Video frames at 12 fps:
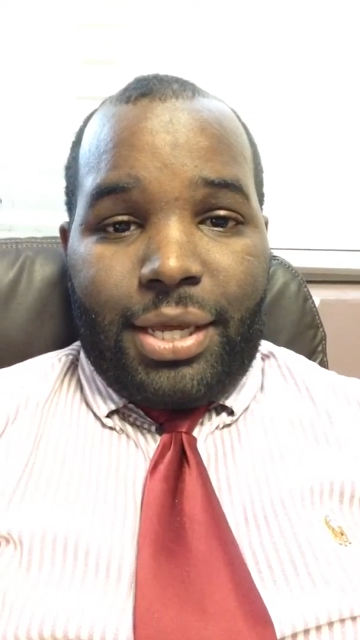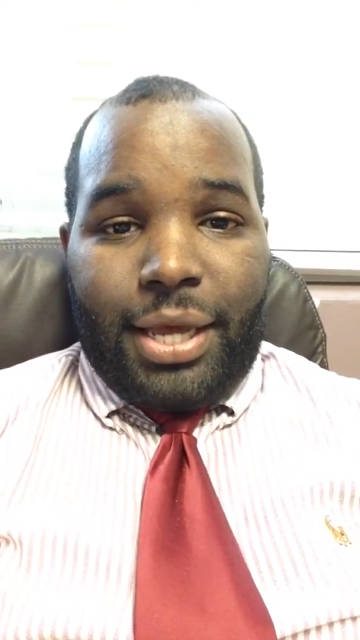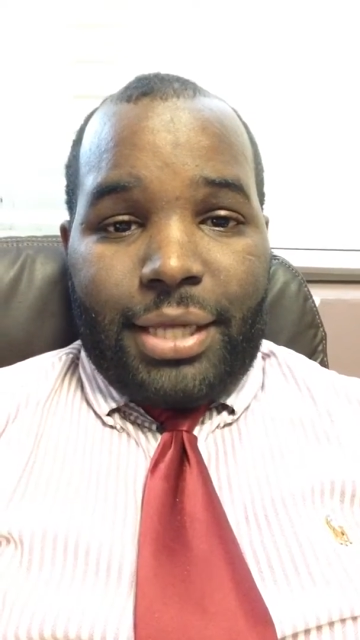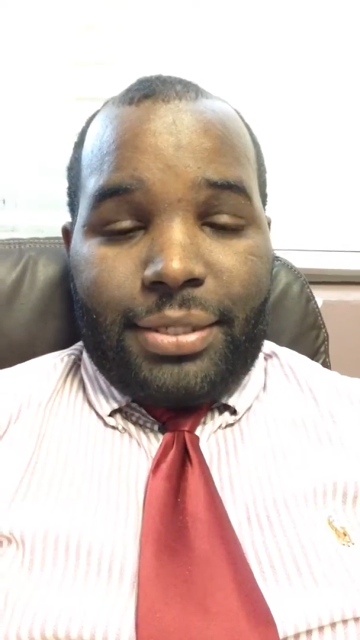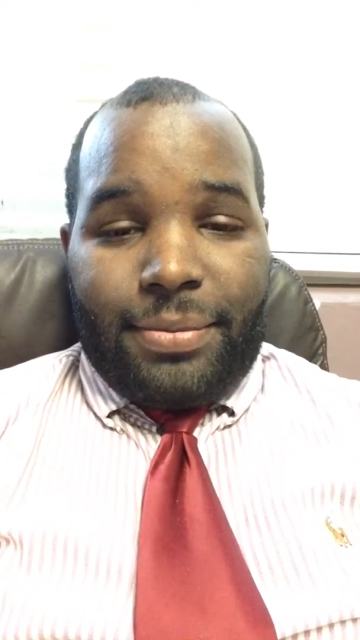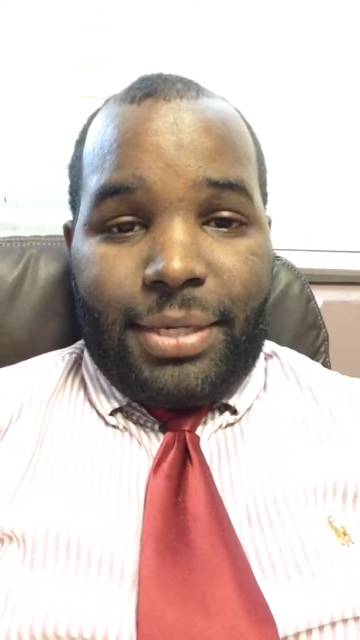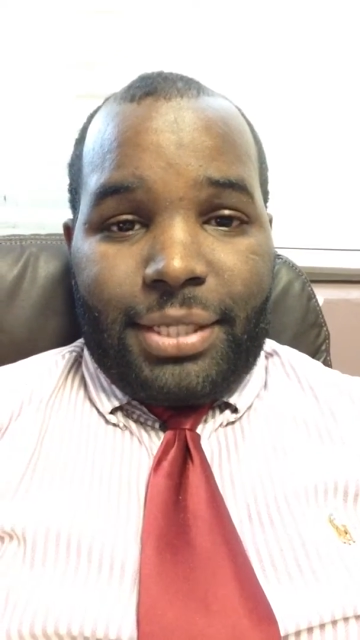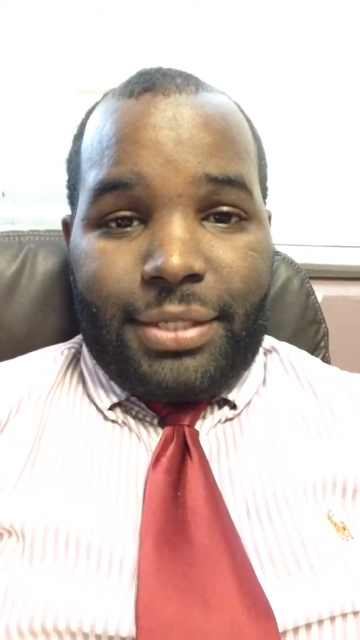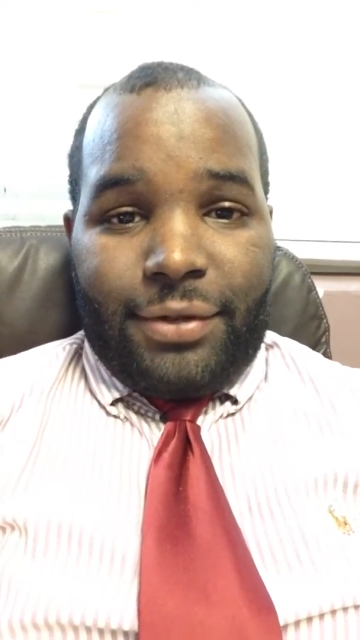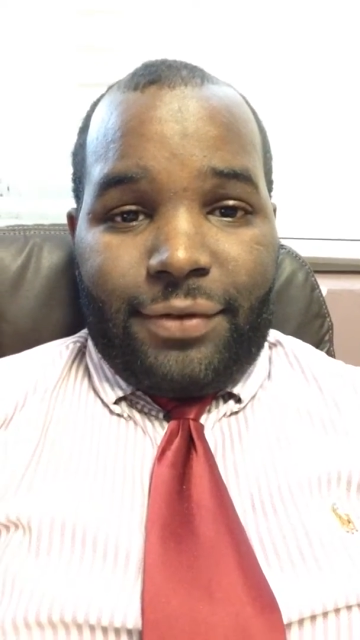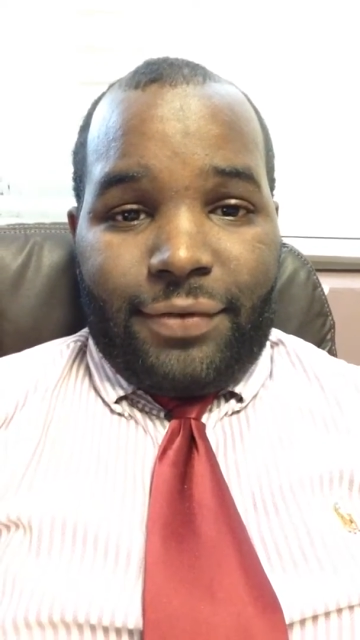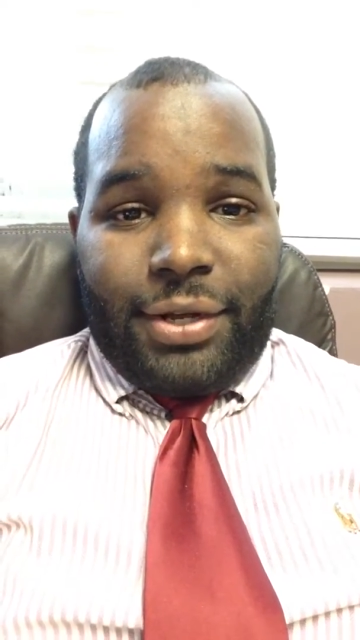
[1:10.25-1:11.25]
as a means
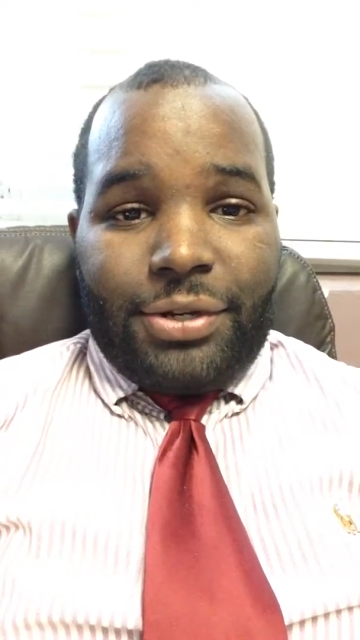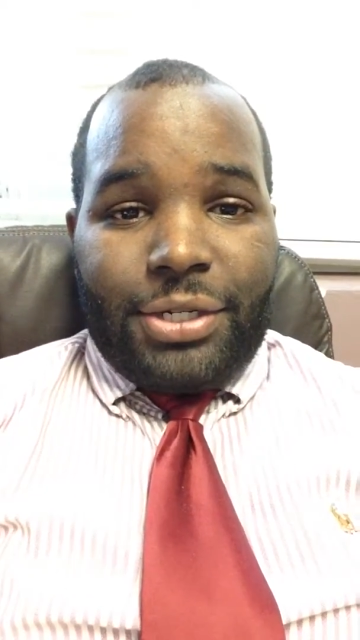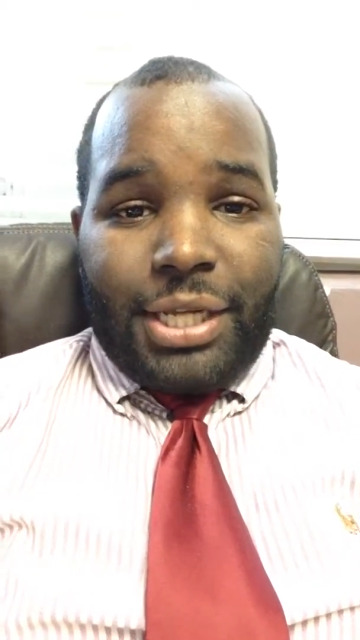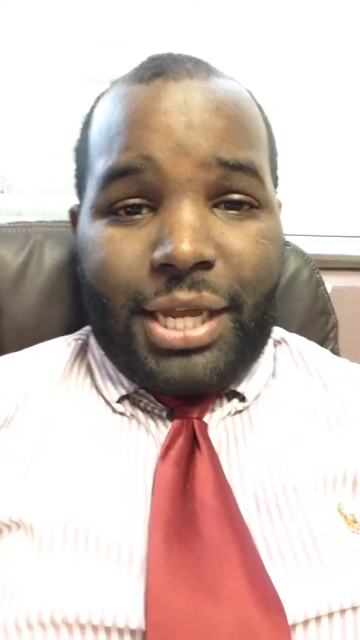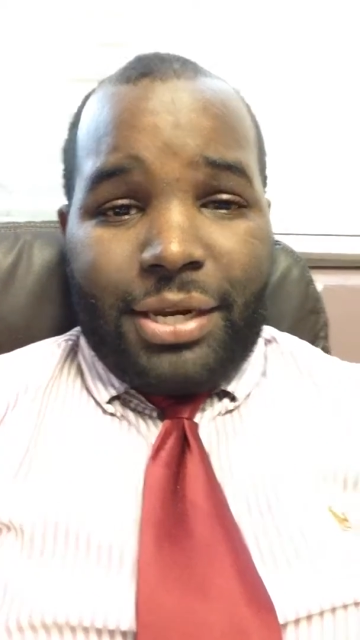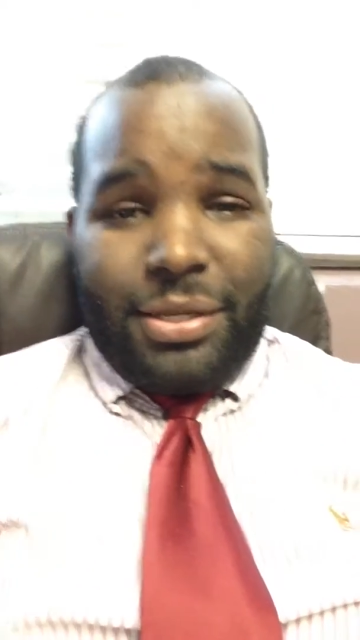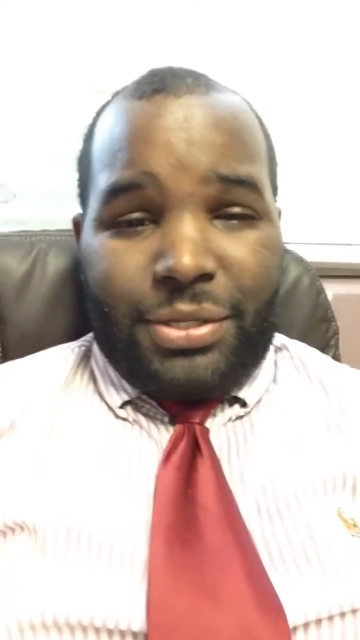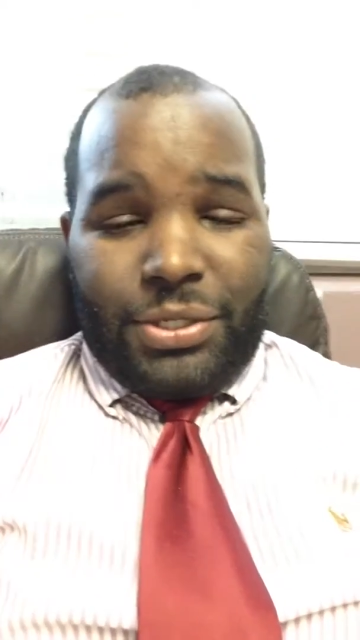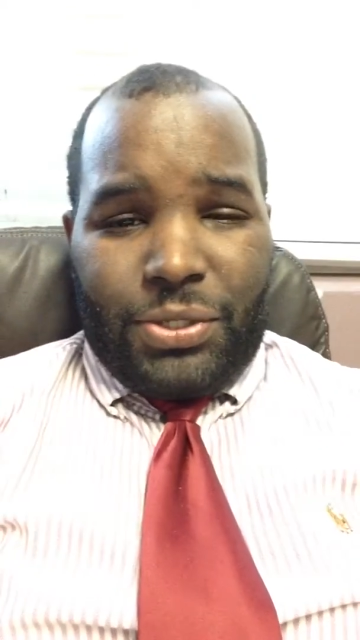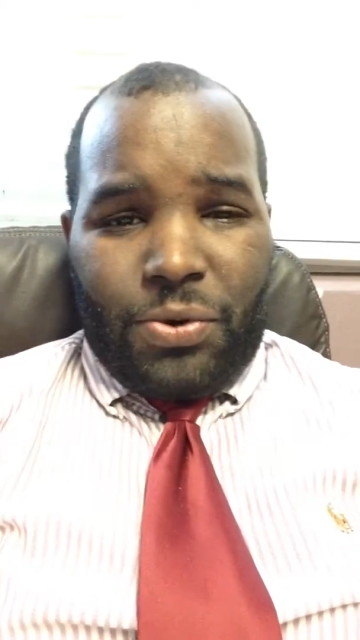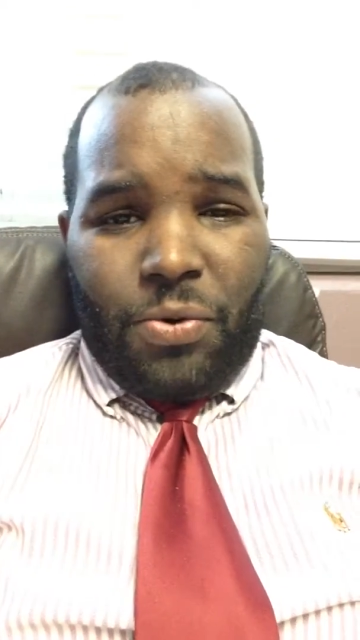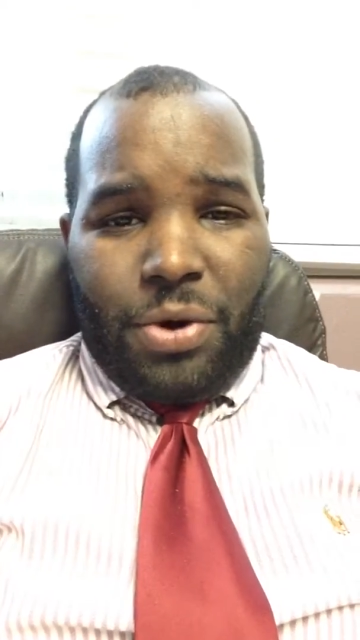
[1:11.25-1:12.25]
of understanding the
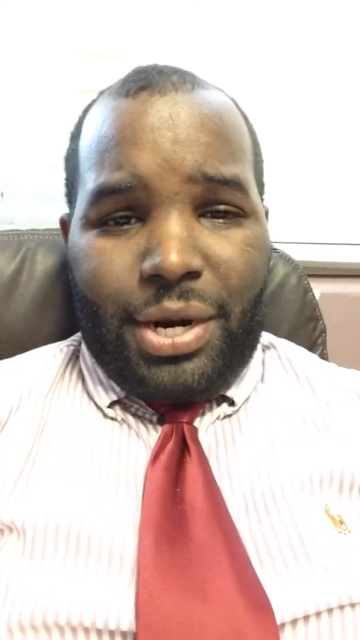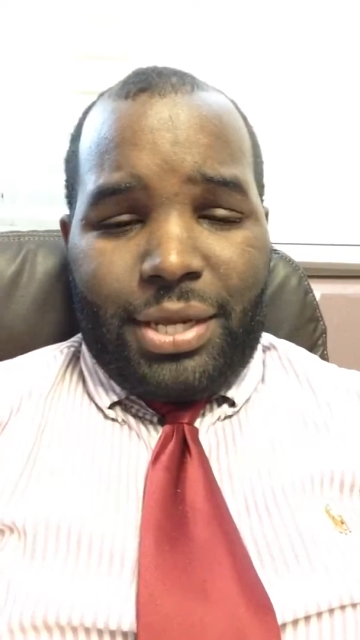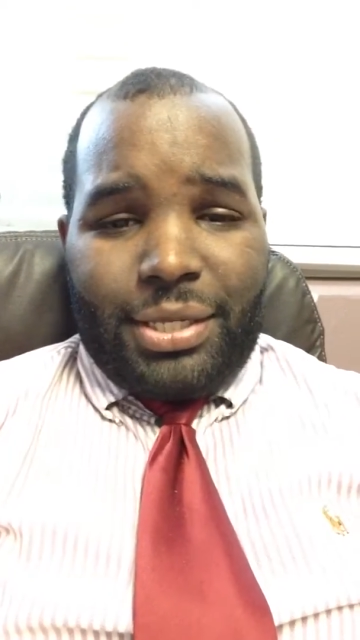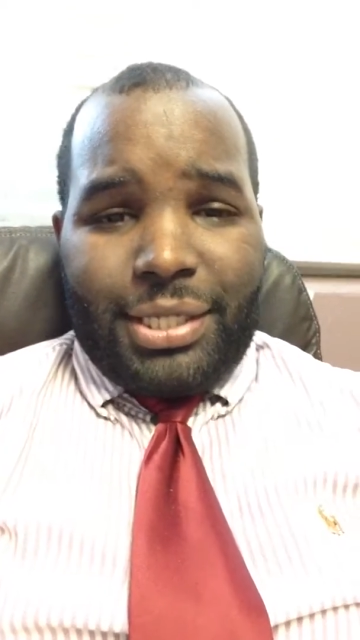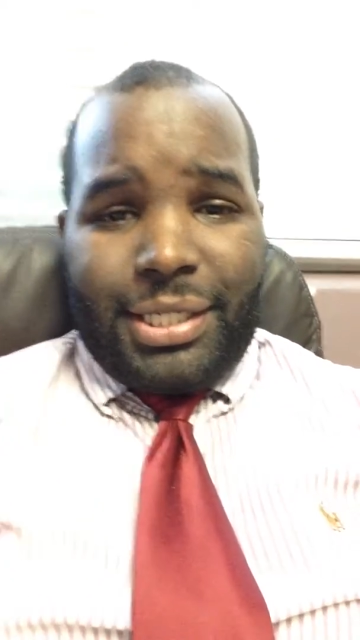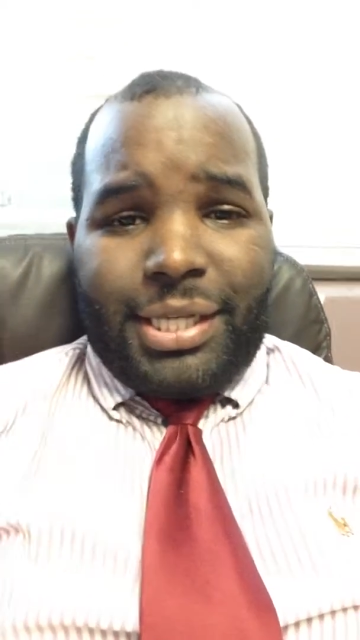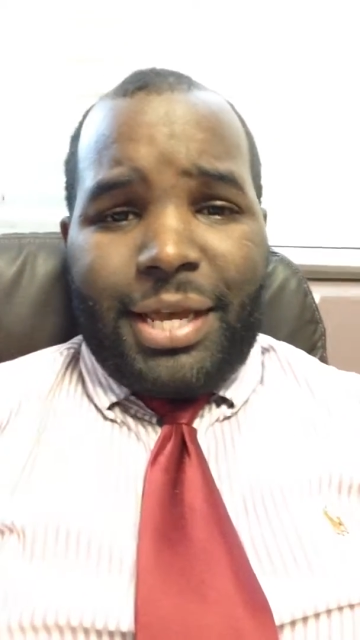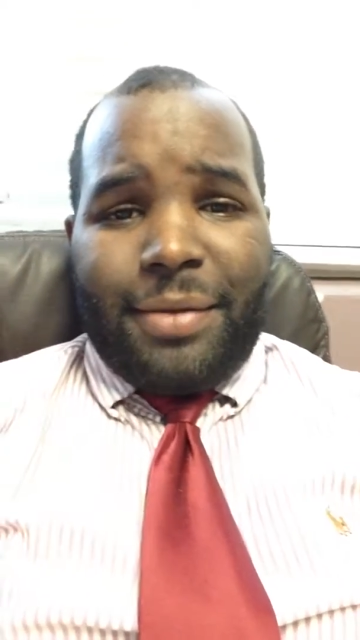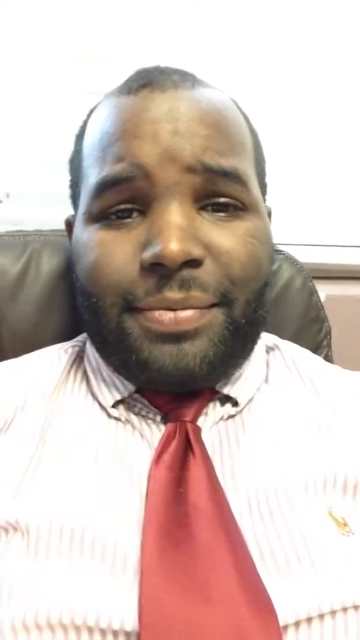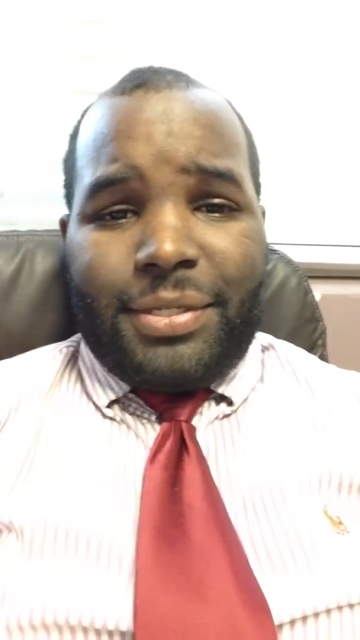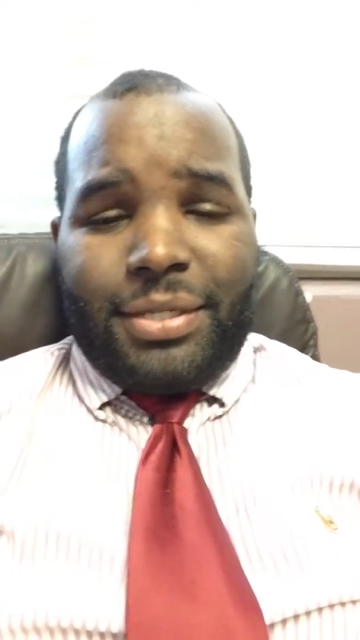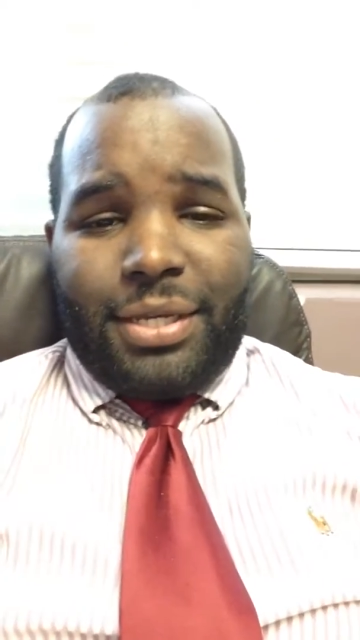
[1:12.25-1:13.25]
story, the
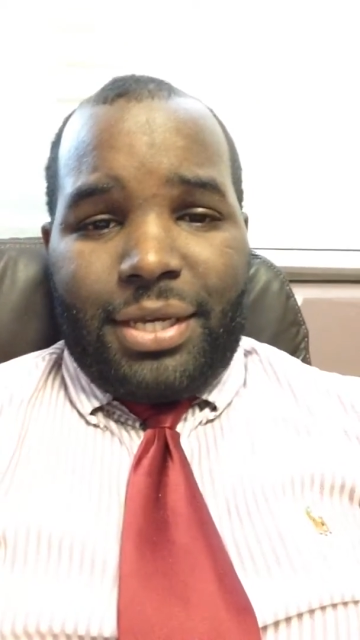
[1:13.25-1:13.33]
steps,